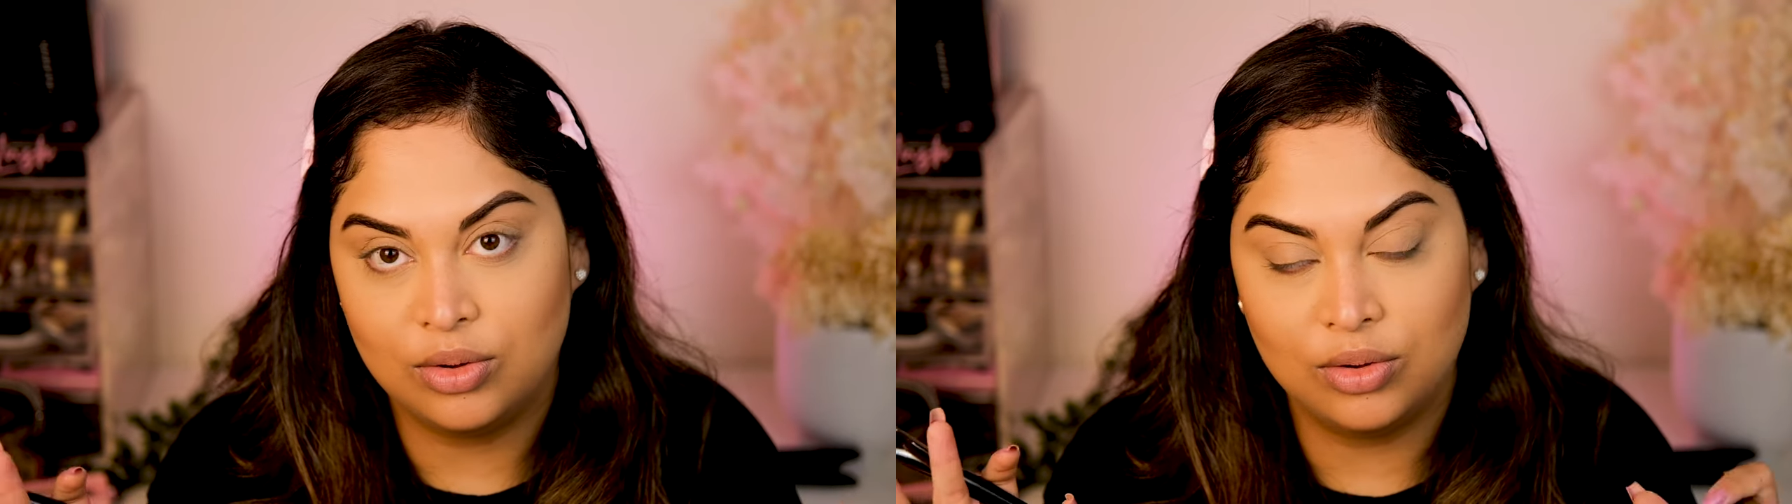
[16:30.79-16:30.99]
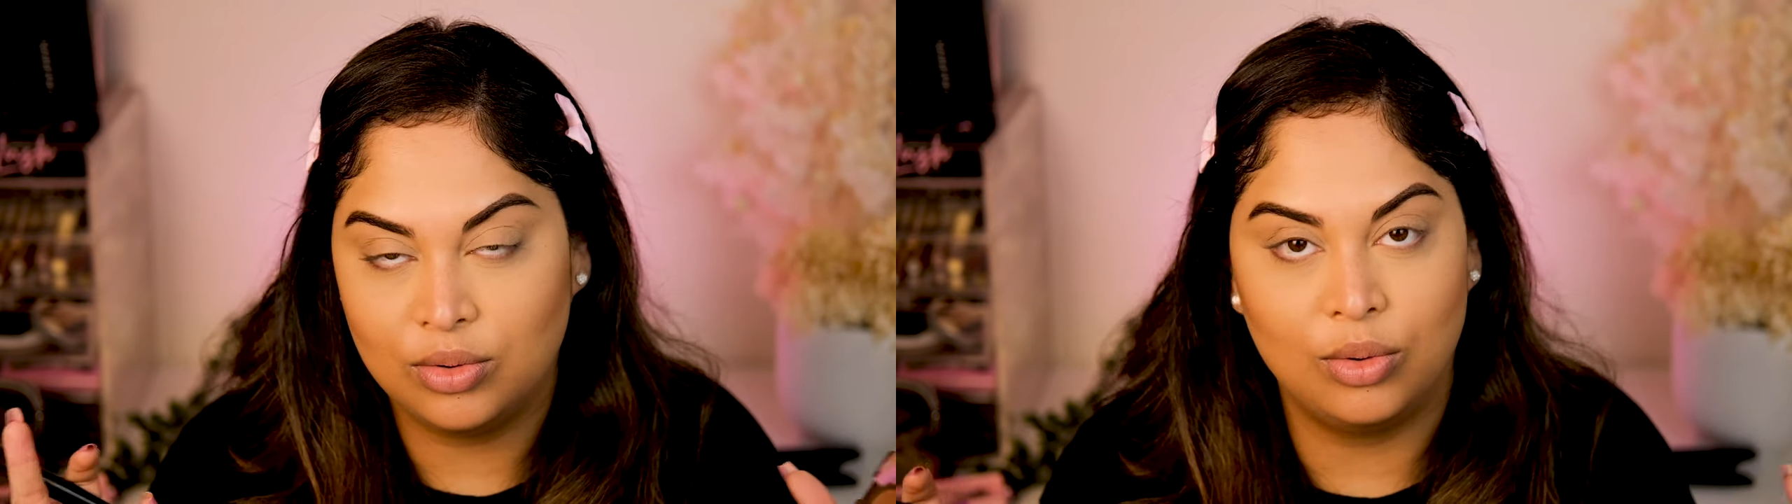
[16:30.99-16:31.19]

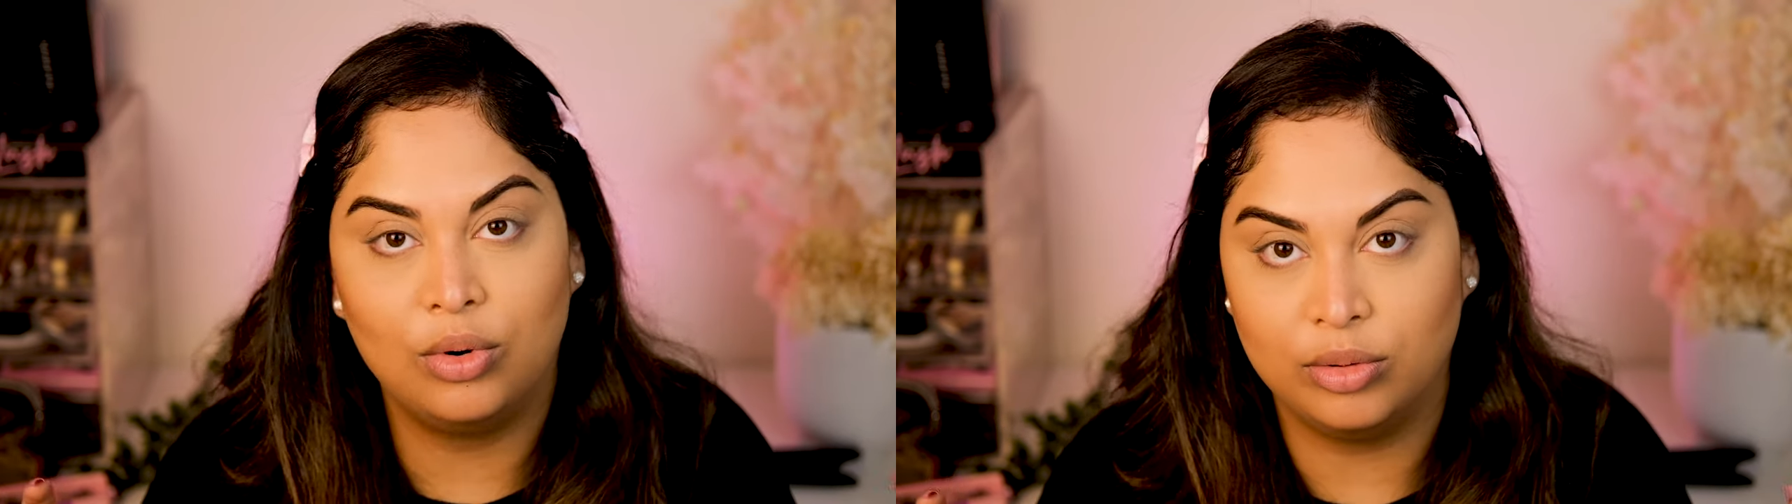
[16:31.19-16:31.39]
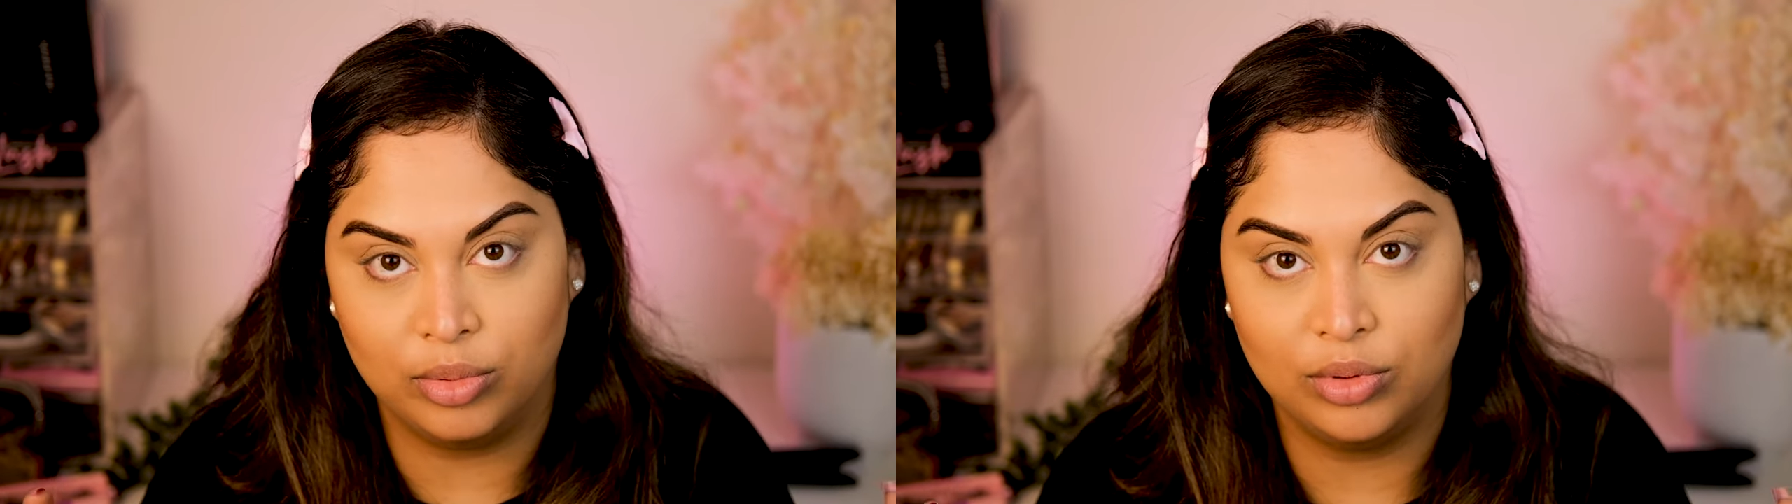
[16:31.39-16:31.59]

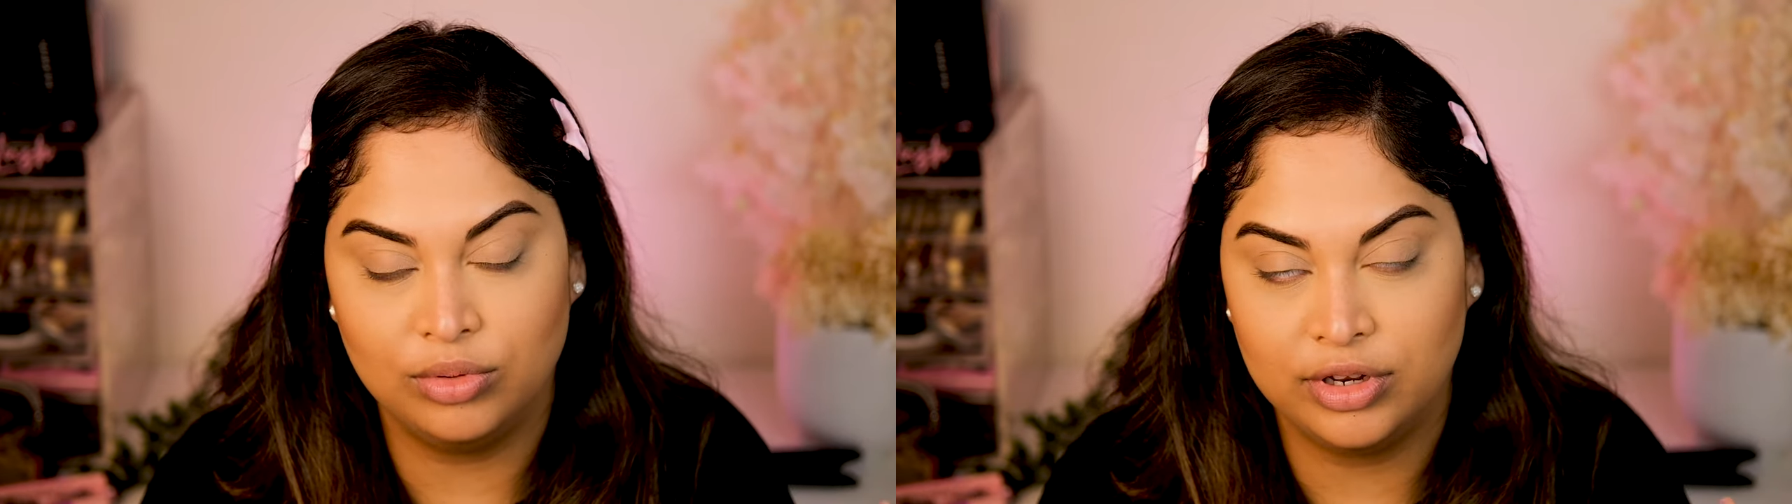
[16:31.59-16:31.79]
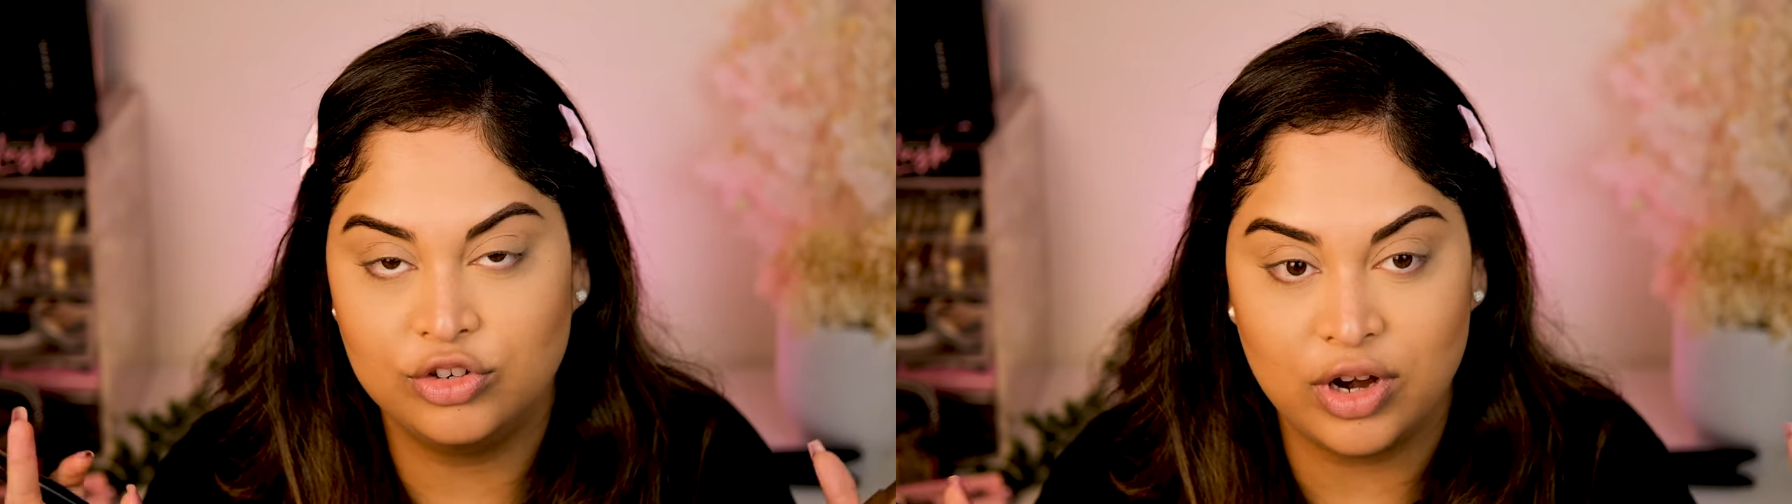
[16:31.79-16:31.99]
horrible,
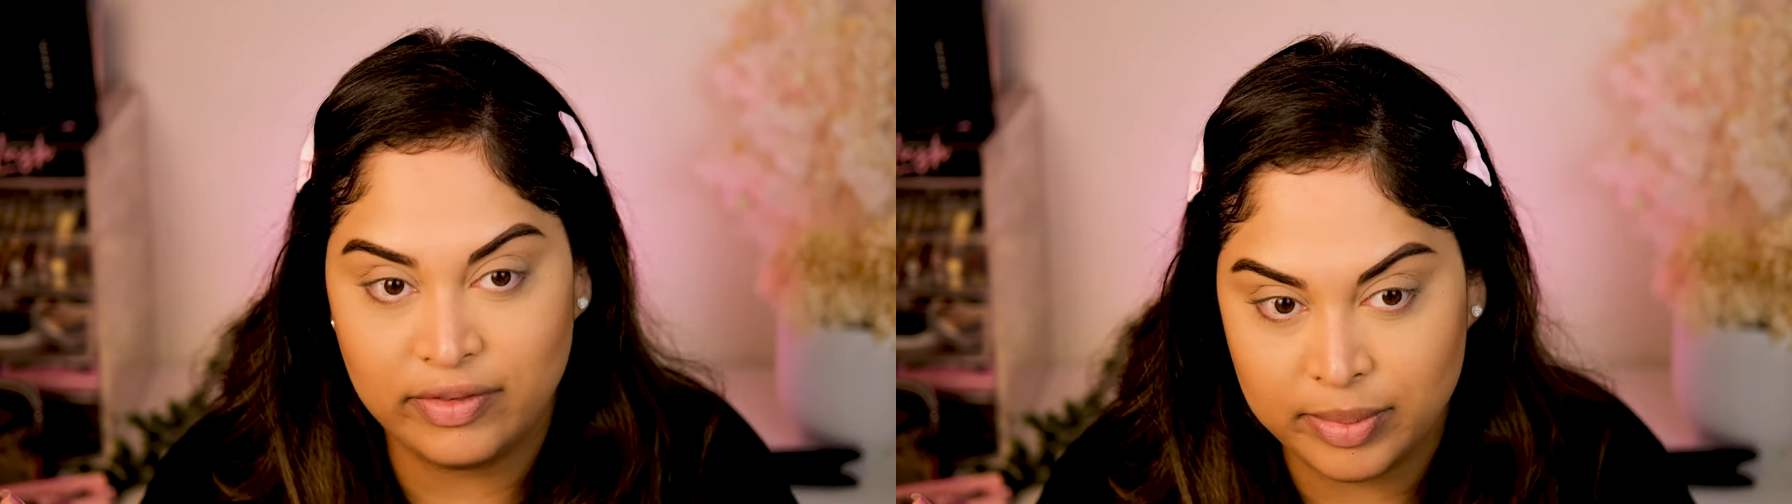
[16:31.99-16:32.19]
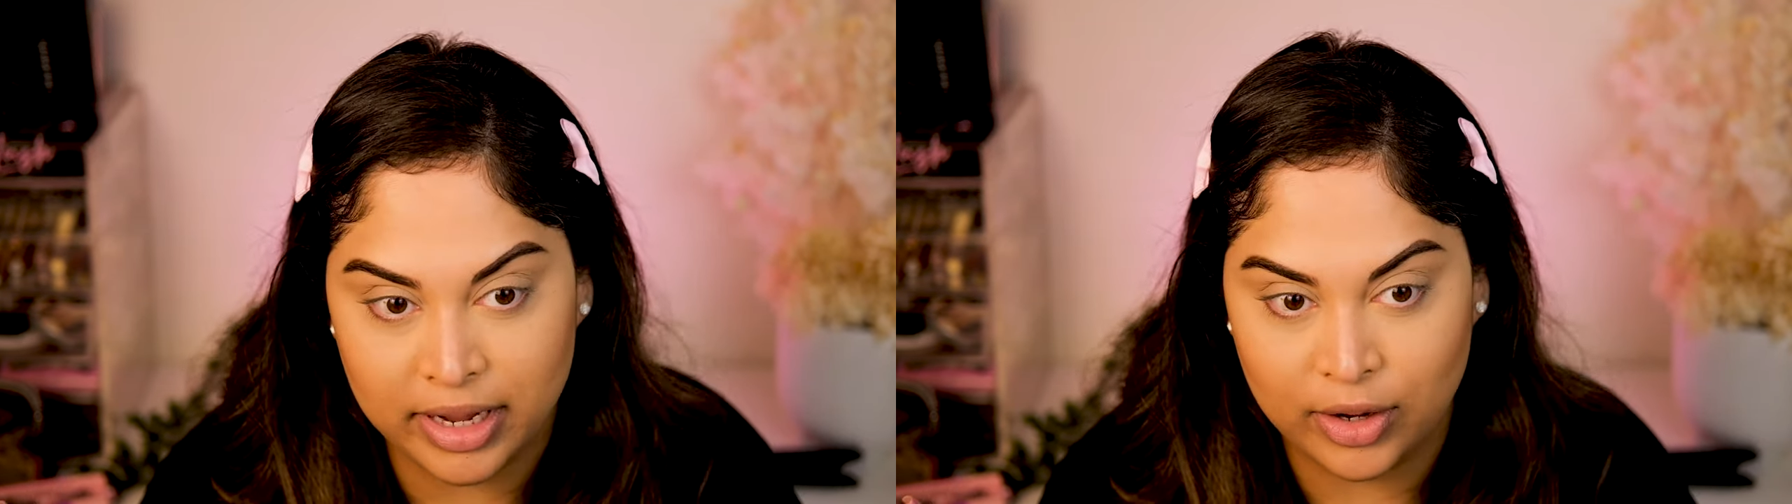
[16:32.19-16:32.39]
they're
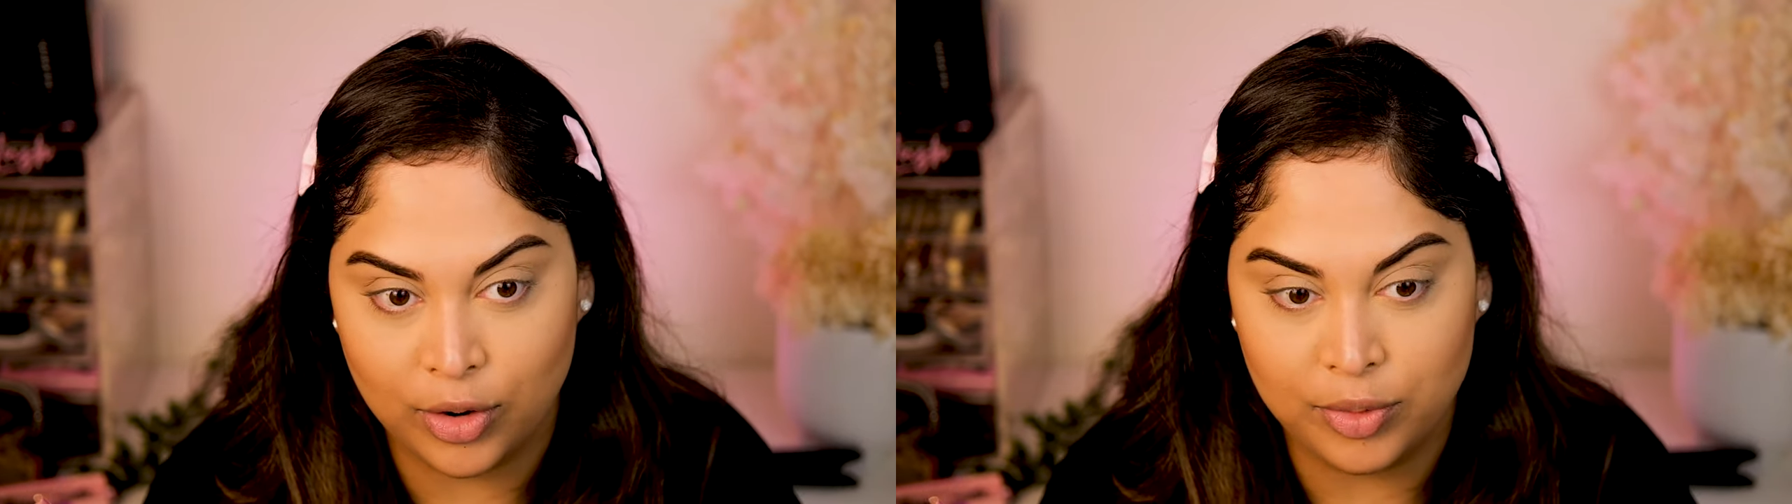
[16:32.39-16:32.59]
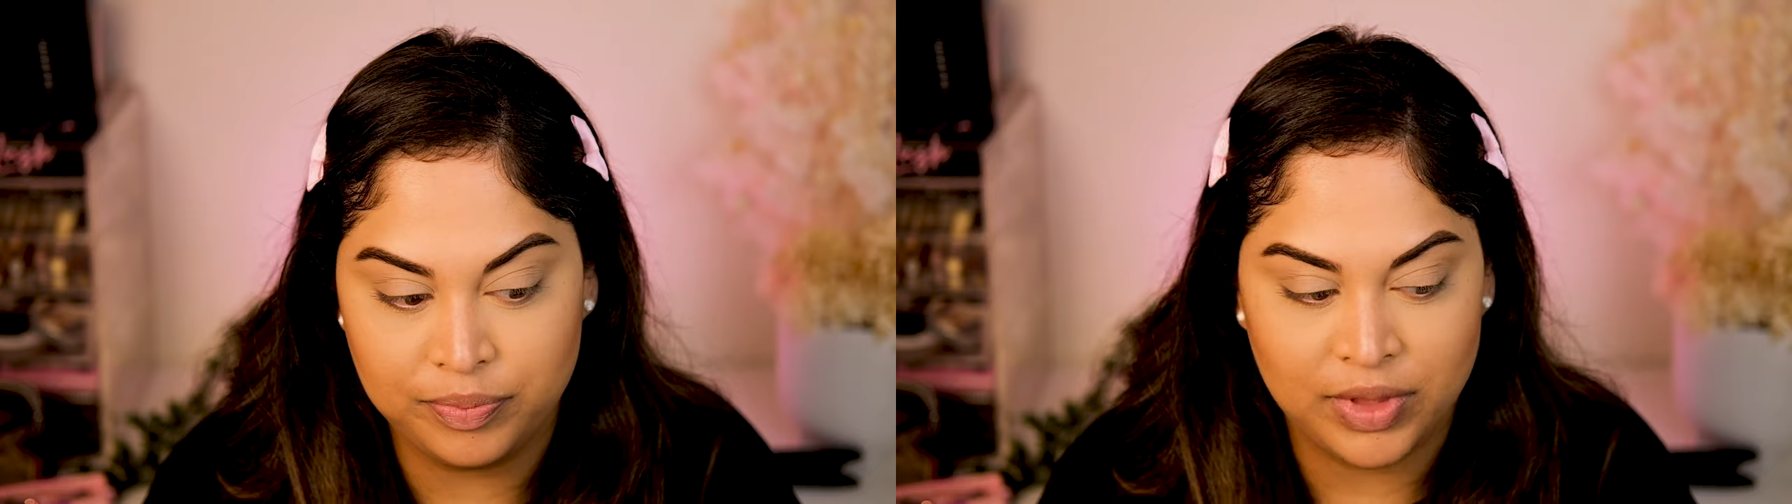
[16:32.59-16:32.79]
driving back
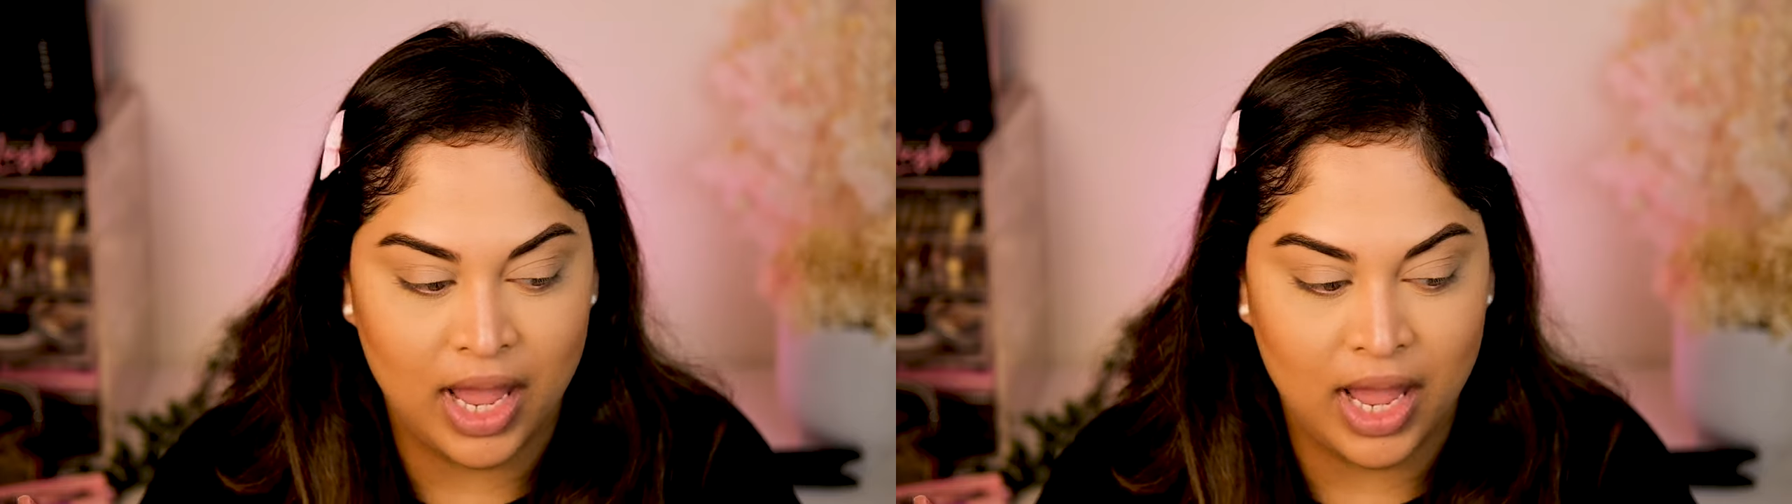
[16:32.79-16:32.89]
home